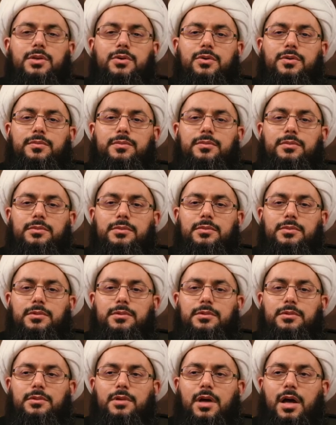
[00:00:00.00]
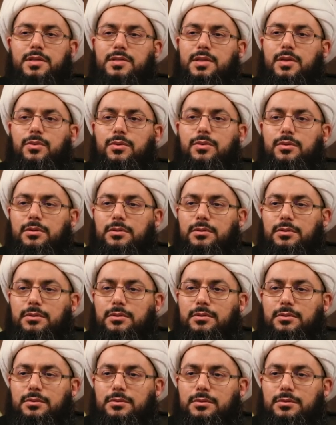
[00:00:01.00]
He said, shave your heads.
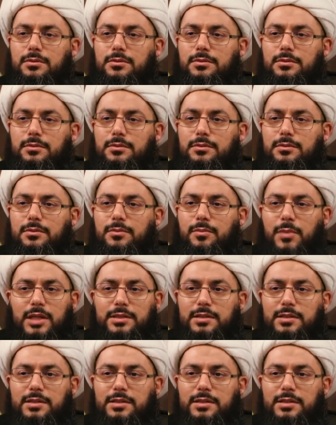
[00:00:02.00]
They disobeyed him.